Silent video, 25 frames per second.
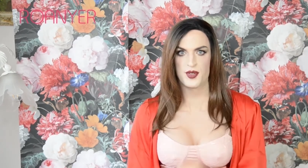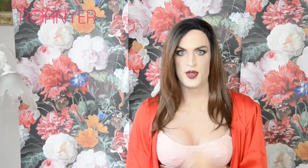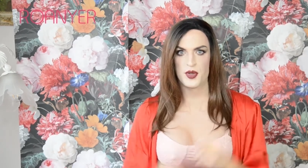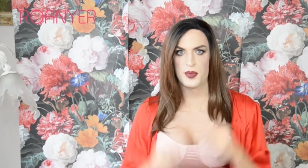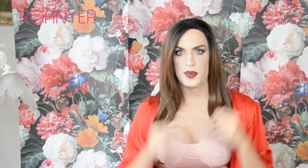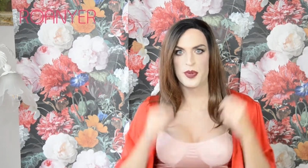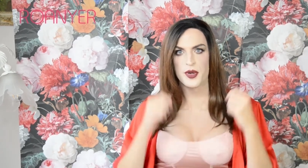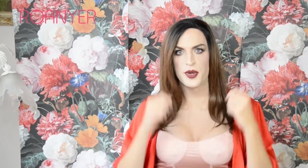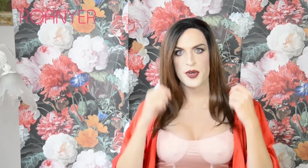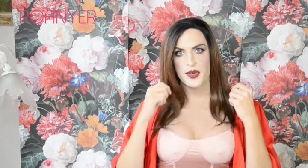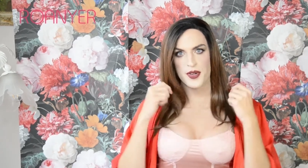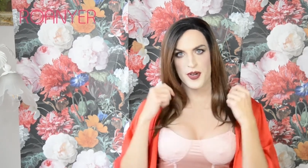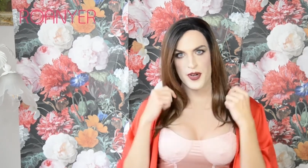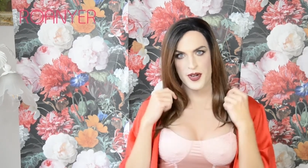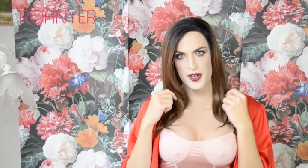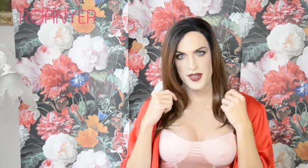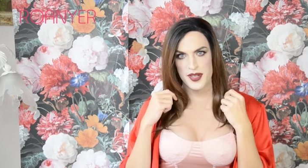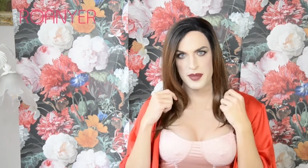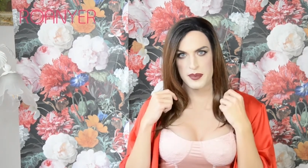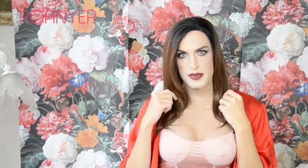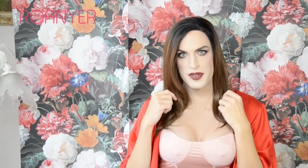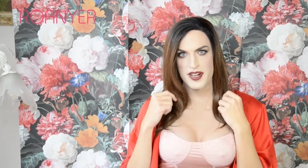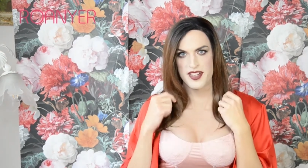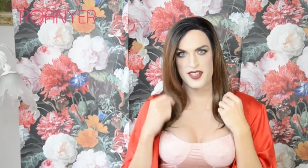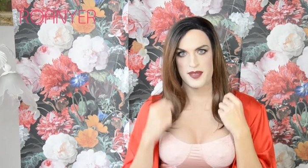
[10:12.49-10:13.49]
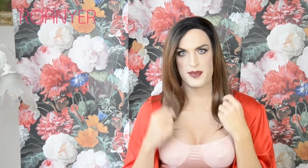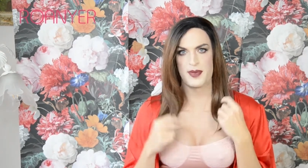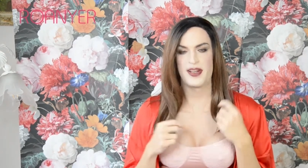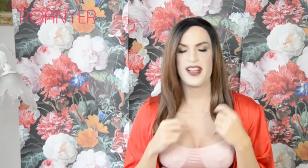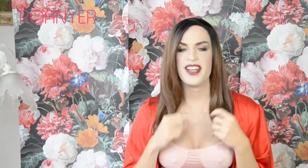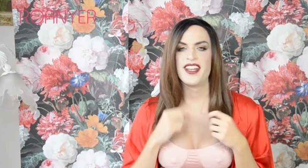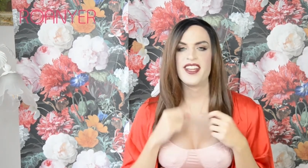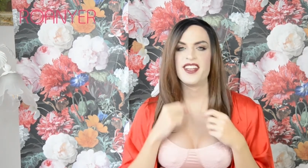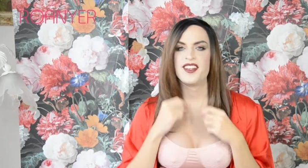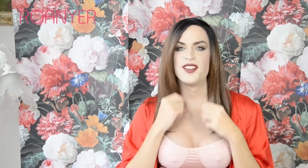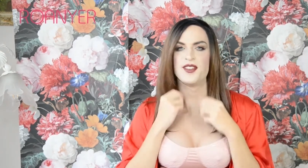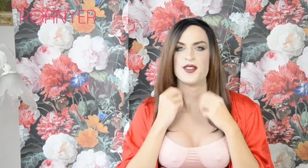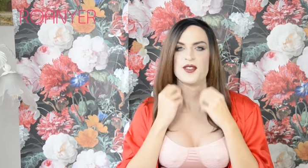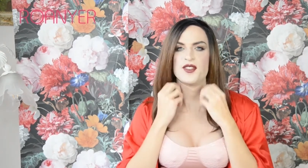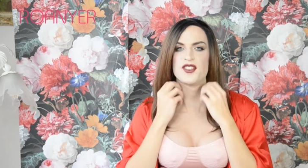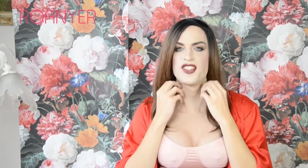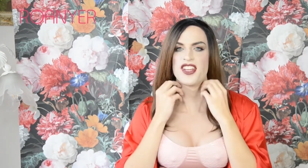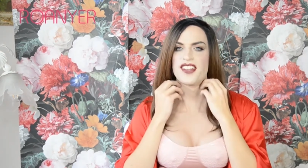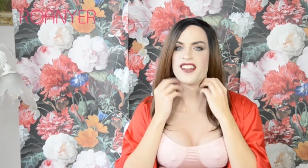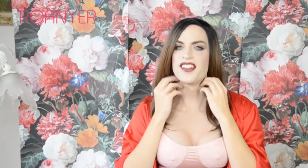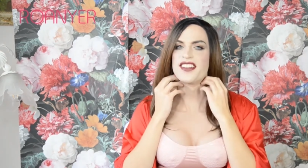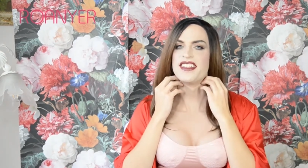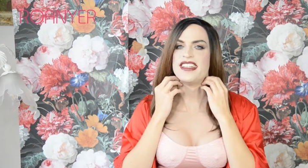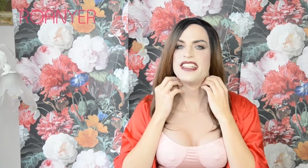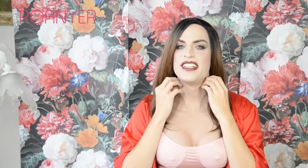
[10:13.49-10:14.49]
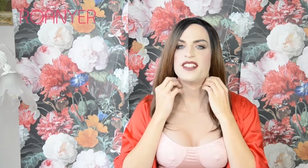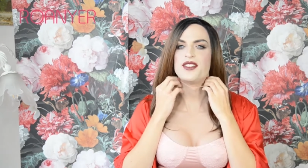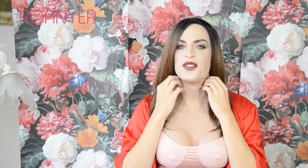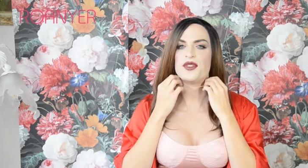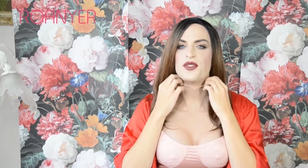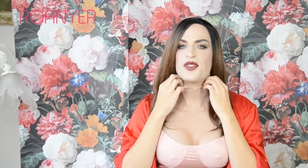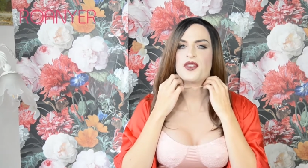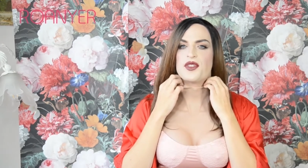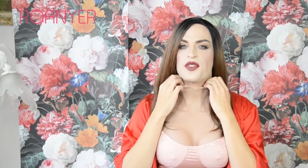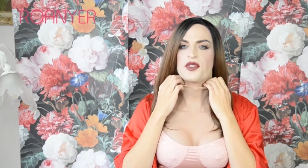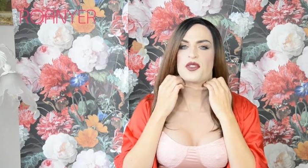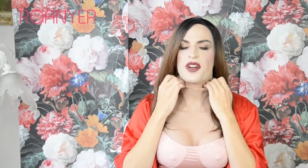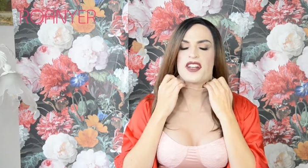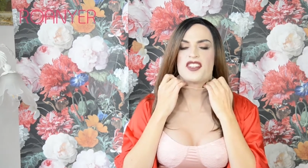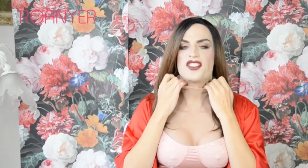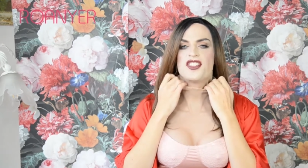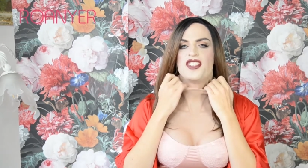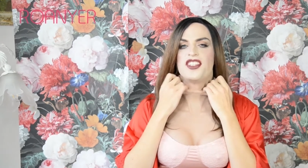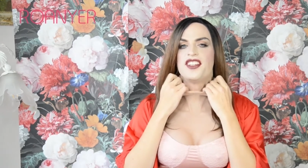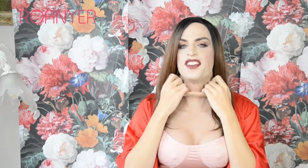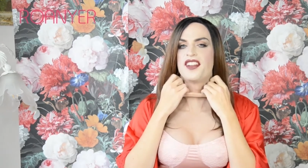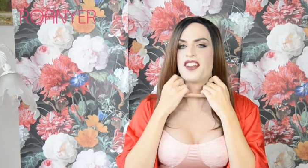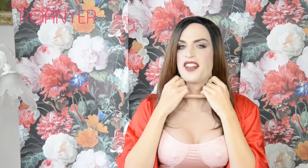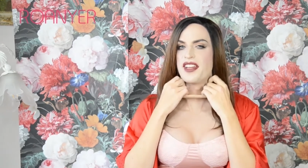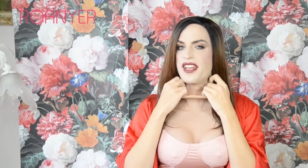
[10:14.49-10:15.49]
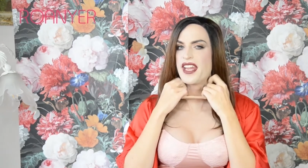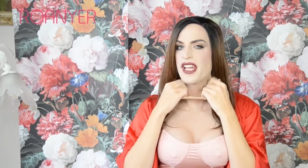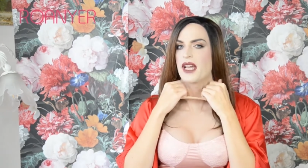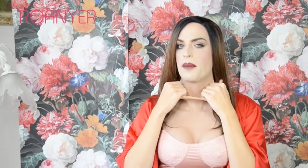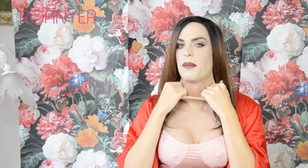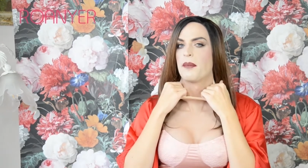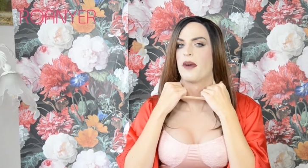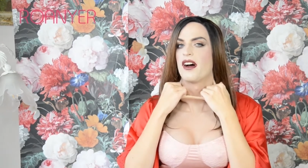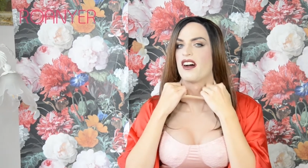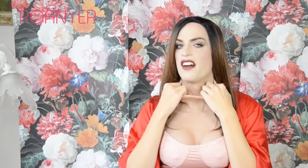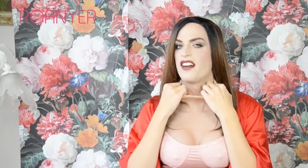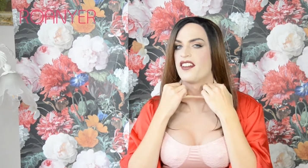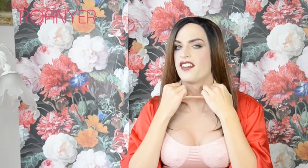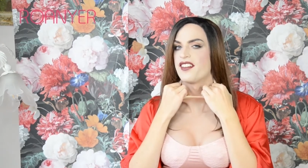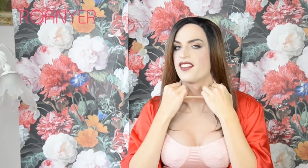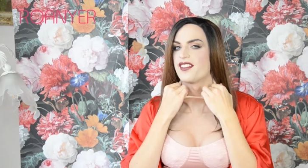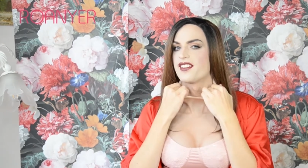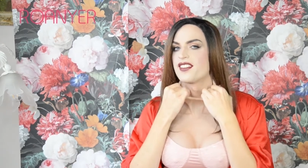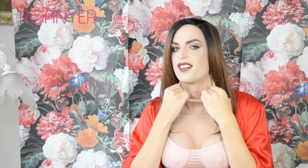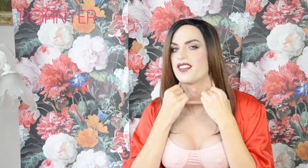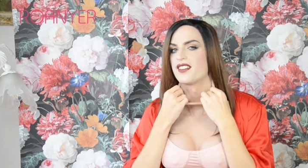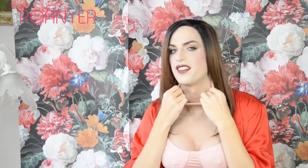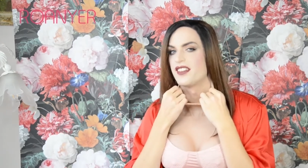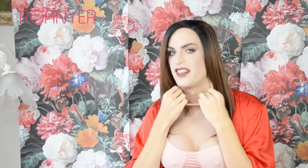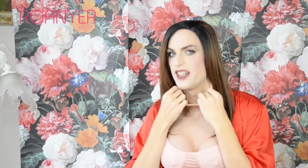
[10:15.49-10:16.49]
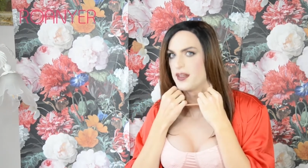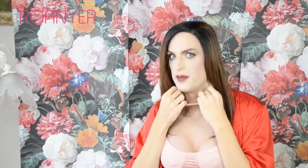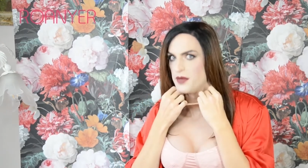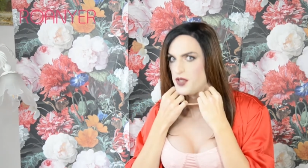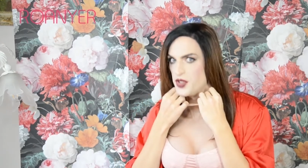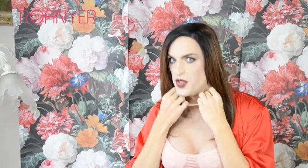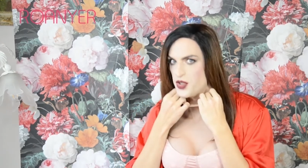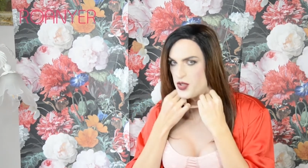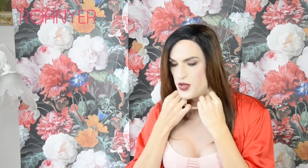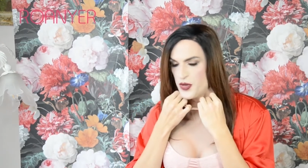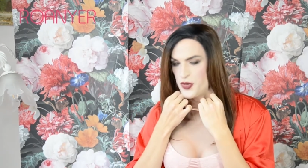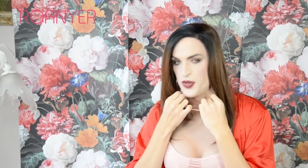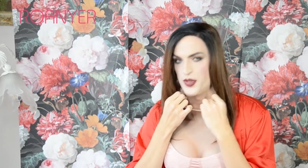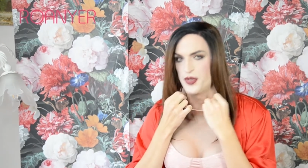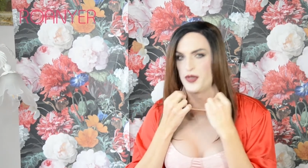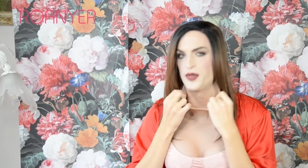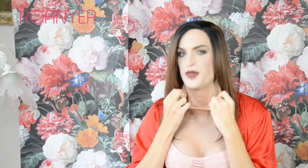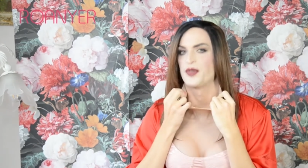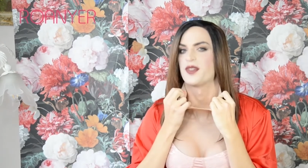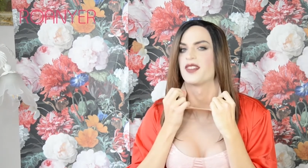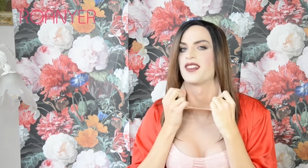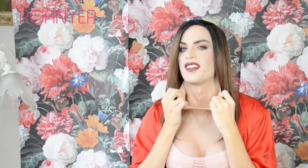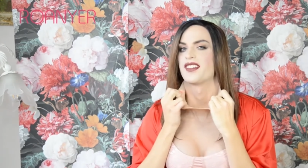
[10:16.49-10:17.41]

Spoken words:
To put on the breastplate, you just need to stretch here the neck part. Let me show you.